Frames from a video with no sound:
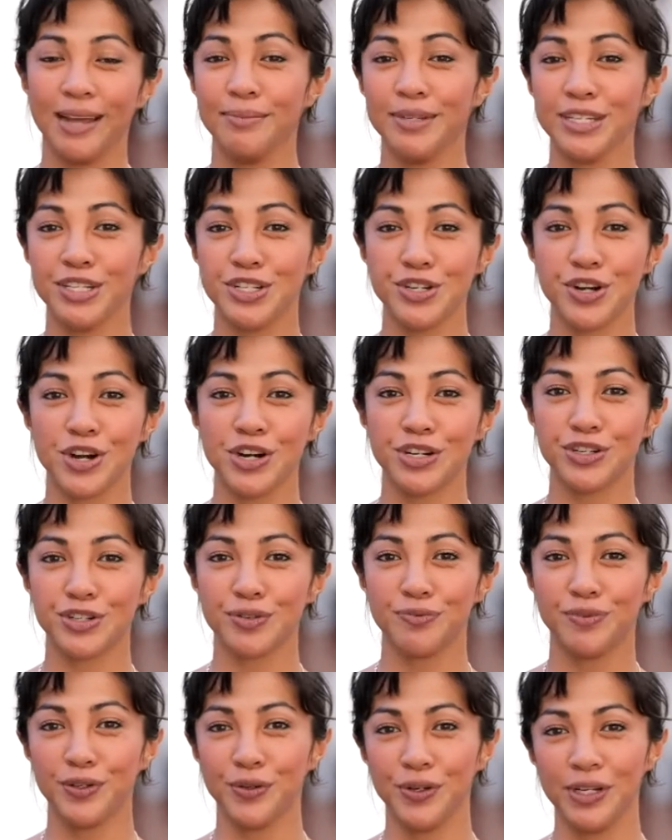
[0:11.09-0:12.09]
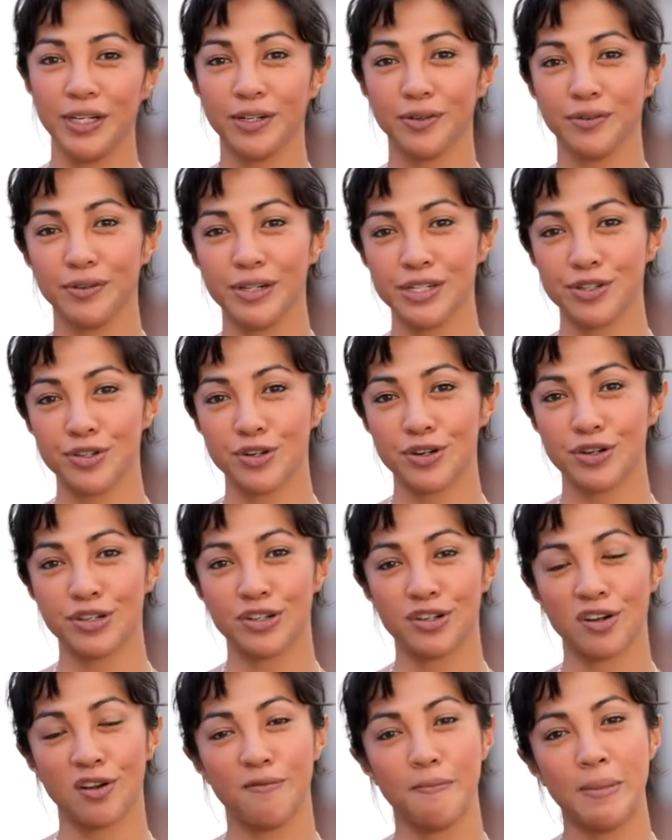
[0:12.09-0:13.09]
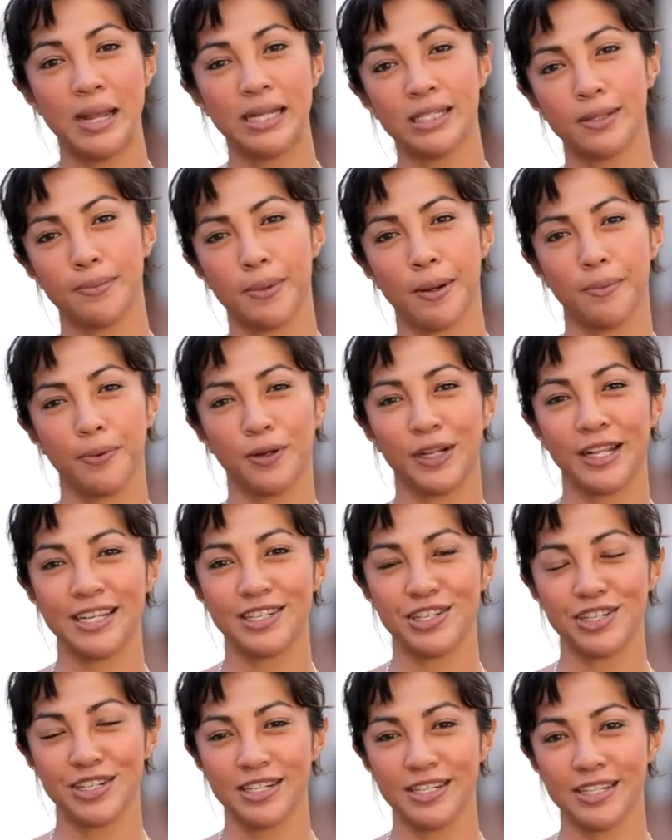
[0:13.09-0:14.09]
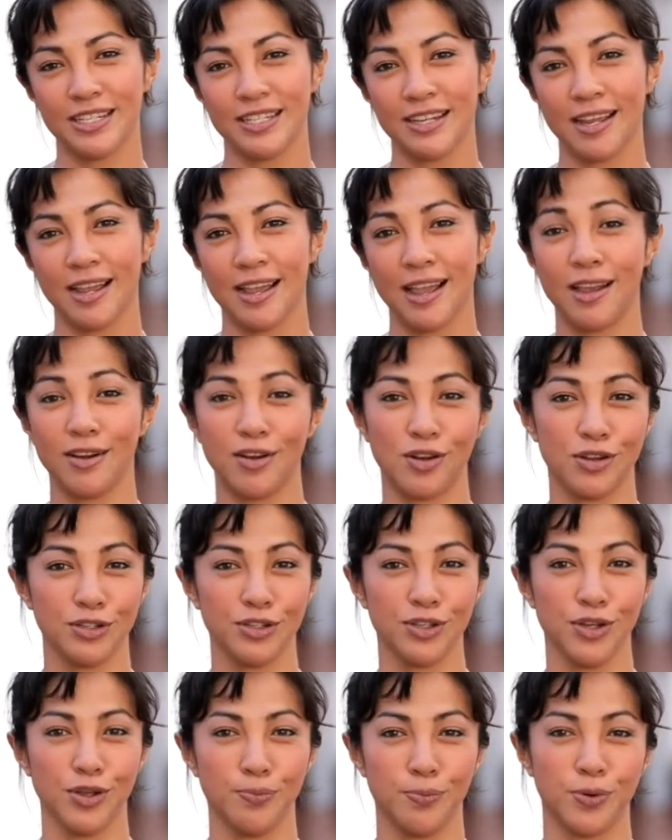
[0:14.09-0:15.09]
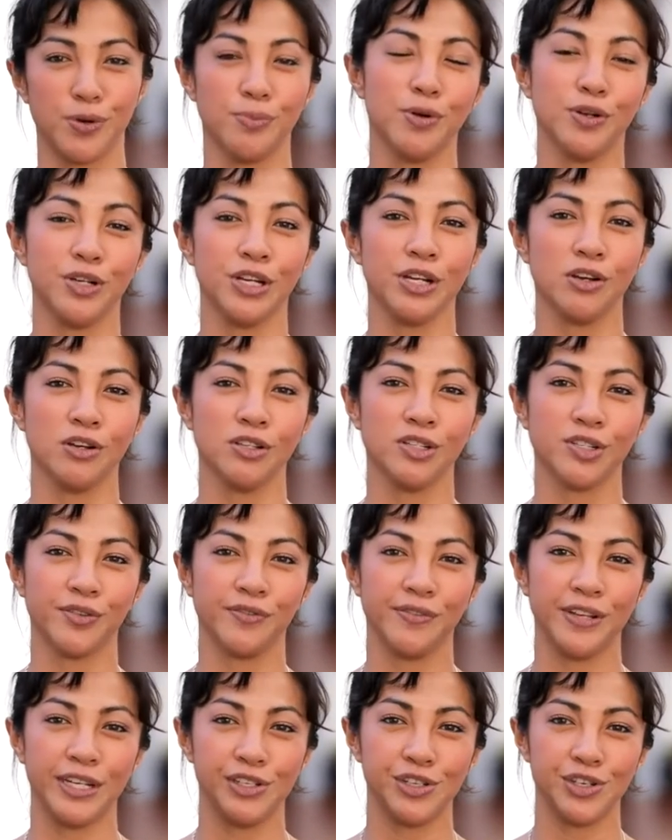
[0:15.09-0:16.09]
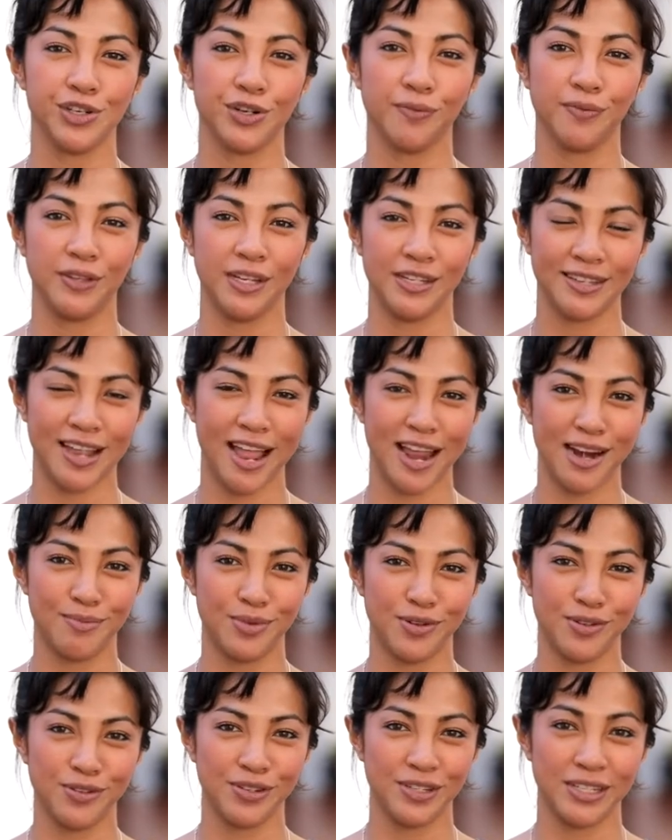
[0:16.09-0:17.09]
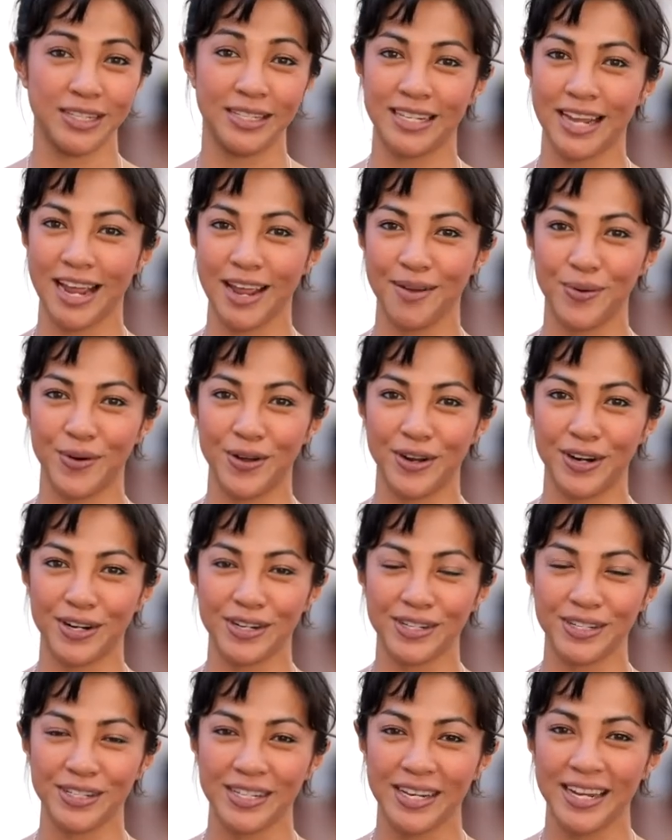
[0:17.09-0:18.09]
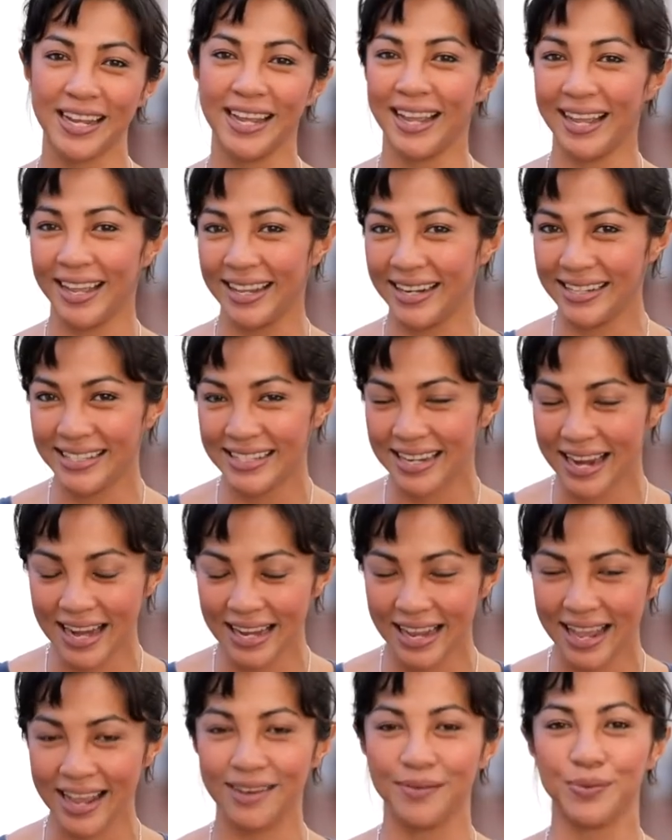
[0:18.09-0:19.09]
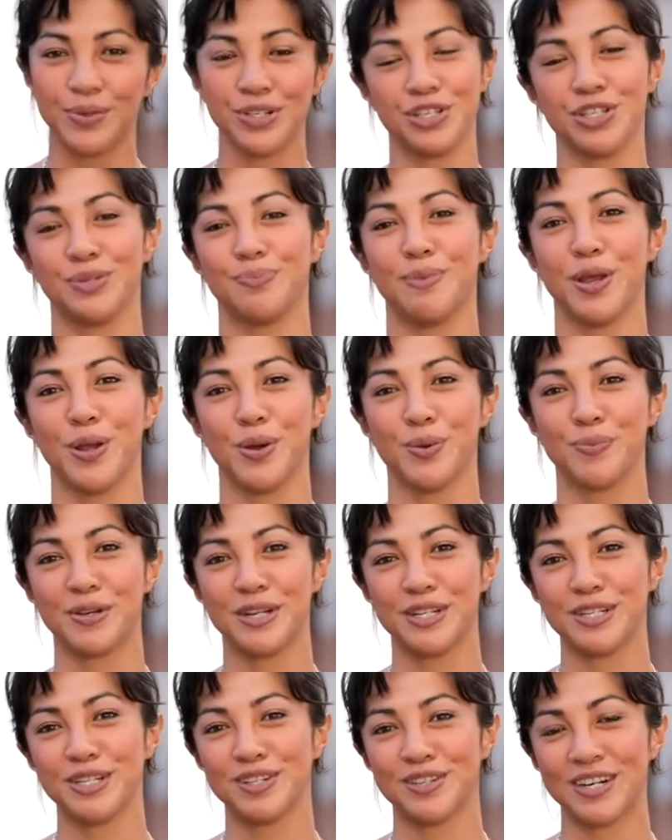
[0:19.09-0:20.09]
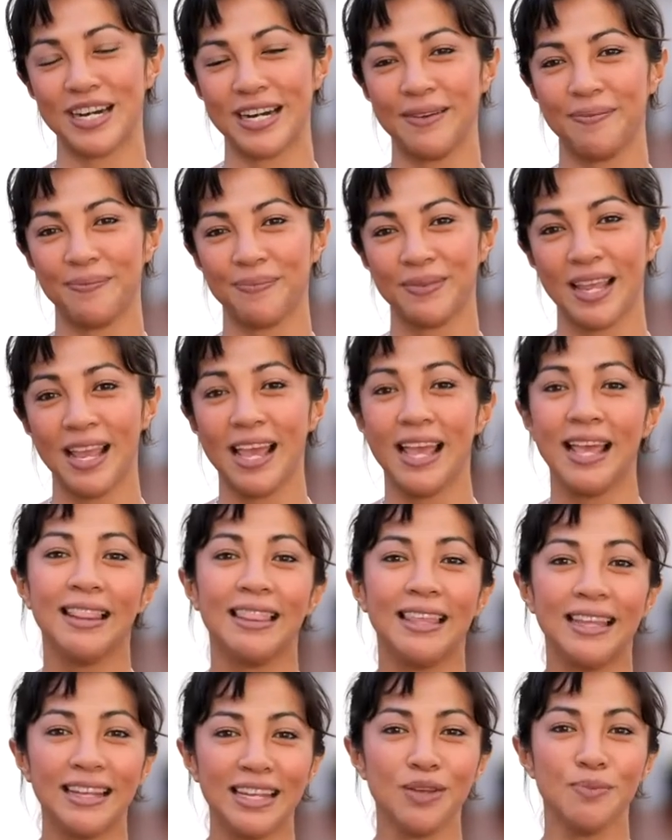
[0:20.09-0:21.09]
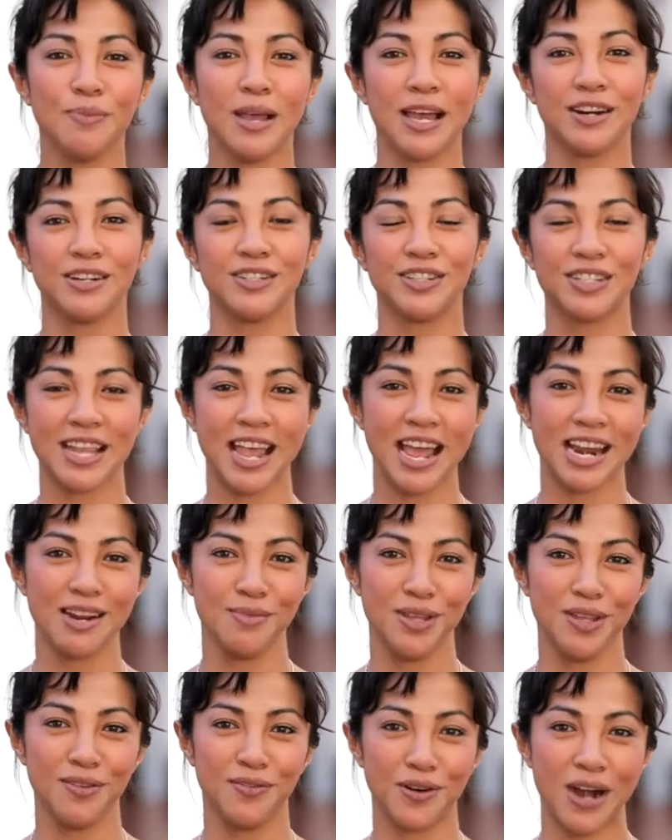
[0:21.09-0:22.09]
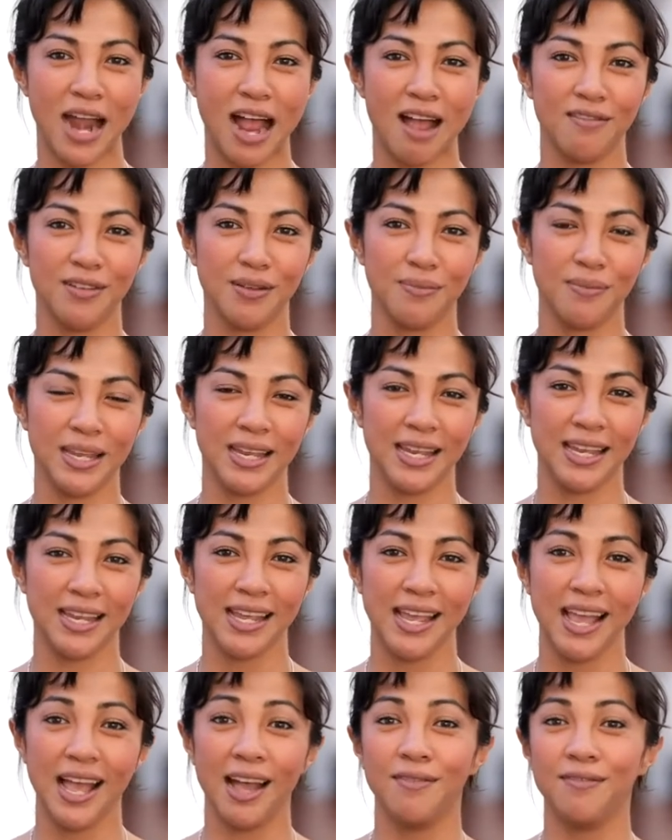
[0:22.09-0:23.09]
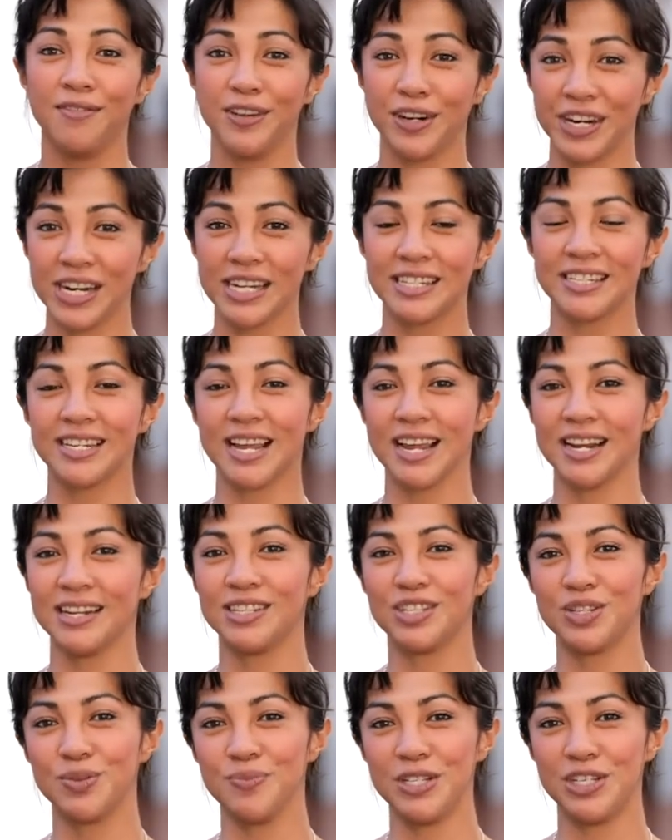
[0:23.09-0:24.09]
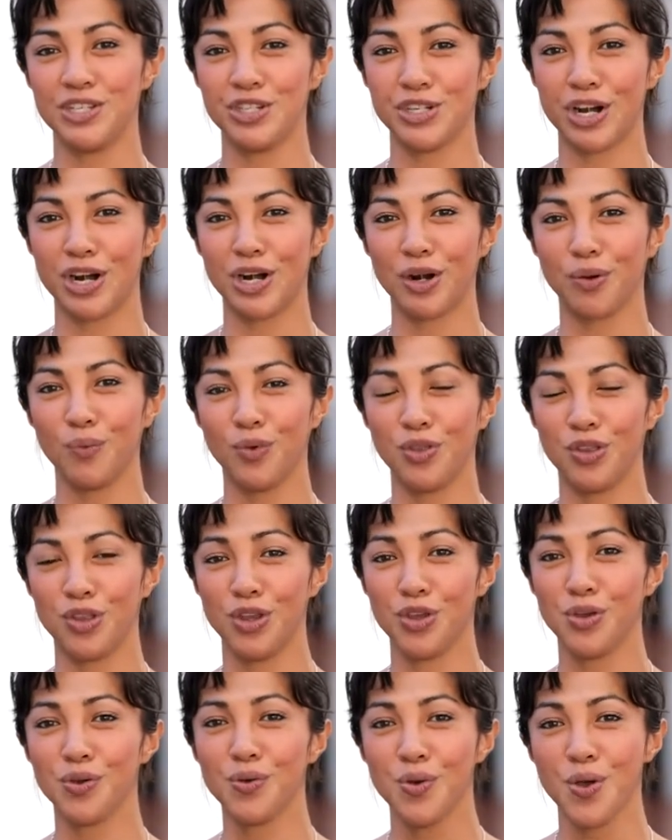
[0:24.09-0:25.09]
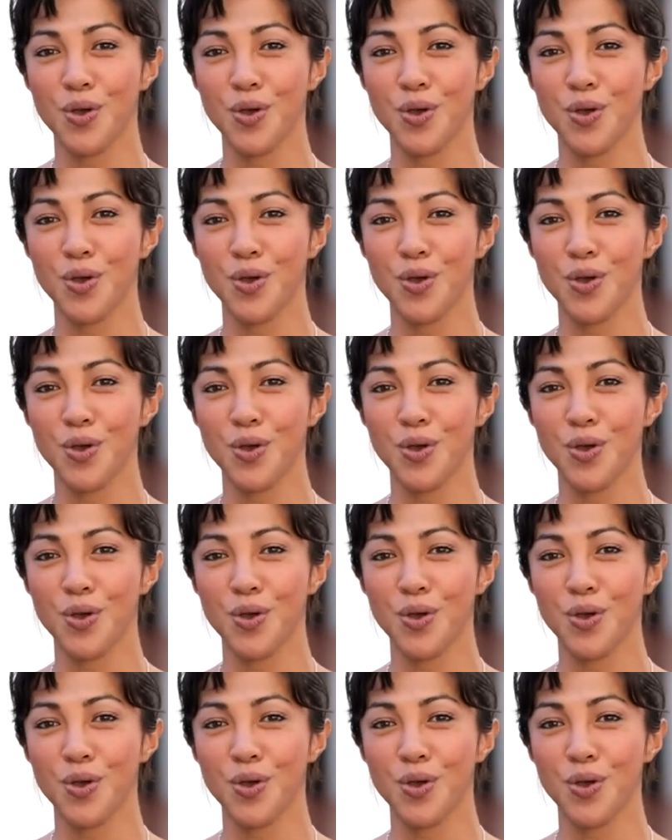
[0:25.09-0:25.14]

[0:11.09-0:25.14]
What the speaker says: in charge of doing the research of manta populations and also promoting conservation of these animals in Thai waters and in Thailand, which is my home country. Thank you, Matters Academy, for having me. I'm very excited to be sharing with you